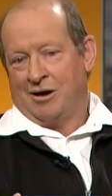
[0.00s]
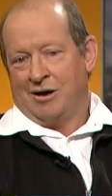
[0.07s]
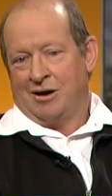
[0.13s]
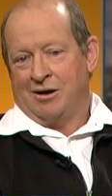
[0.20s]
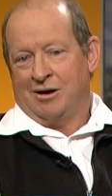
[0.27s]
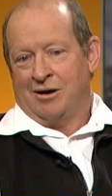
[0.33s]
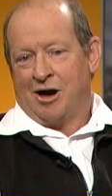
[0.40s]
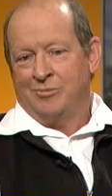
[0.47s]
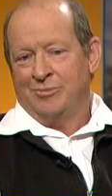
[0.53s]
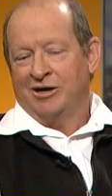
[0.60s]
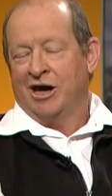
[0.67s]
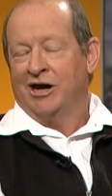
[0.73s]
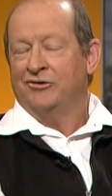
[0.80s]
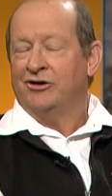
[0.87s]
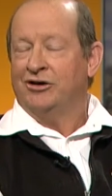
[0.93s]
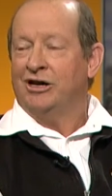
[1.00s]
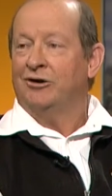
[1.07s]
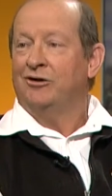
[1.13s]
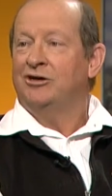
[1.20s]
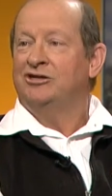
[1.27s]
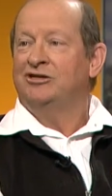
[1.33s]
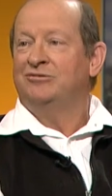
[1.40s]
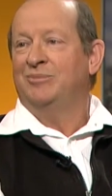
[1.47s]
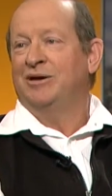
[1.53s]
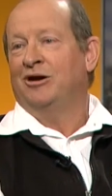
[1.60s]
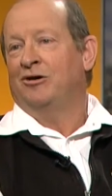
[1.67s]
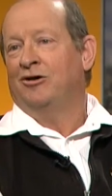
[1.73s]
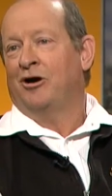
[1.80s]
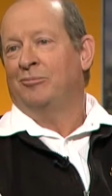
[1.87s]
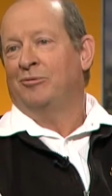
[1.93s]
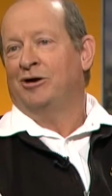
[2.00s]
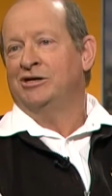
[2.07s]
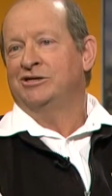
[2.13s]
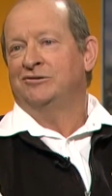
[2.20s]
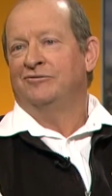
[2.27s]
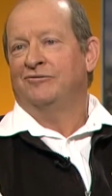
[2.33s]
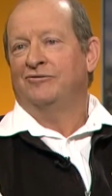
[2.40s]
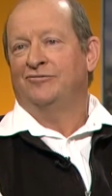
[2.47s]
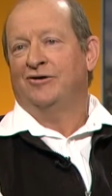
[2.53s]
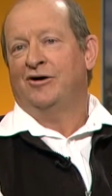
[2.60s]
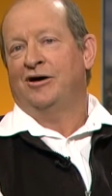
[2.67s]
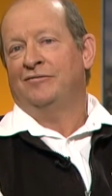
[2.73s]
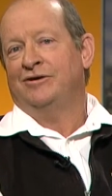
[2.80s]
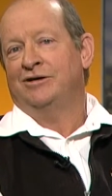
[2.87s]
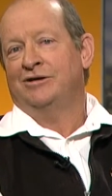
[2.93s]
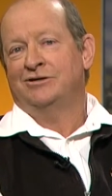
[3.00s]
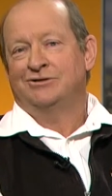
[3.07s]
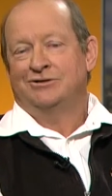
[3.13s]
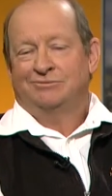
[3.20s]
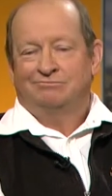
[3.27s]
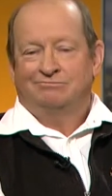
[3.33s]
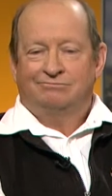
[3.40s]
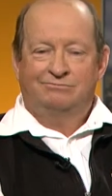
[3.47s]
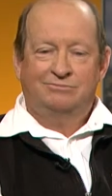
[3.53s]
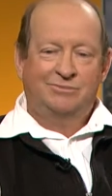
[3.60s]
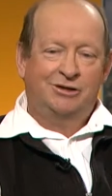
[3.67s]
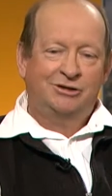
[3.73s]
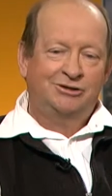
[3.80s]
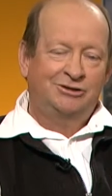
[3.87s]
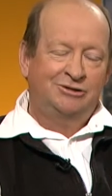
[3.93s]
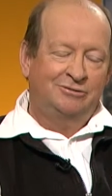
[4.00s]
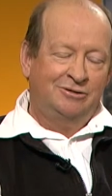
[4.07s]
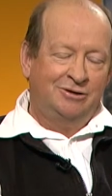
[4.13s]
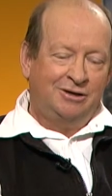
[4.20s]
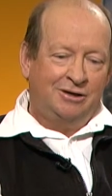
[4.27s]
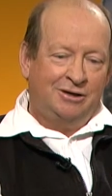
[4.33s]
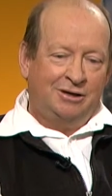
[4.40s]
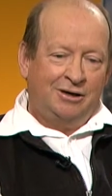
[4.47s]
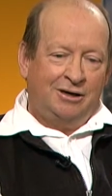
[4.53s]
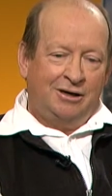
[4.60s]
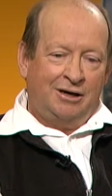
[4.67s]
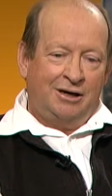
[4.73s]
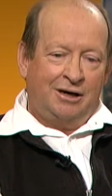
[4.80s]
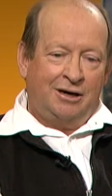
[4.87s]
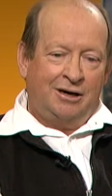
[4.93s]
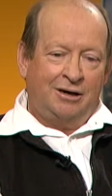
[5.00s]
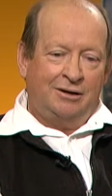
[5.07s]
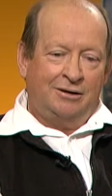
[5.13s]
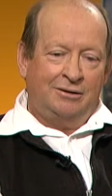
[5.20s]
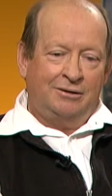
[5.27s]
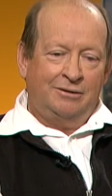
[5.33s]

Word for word: uh, Open Country Dairies has been on operation for five years-ish. Uh,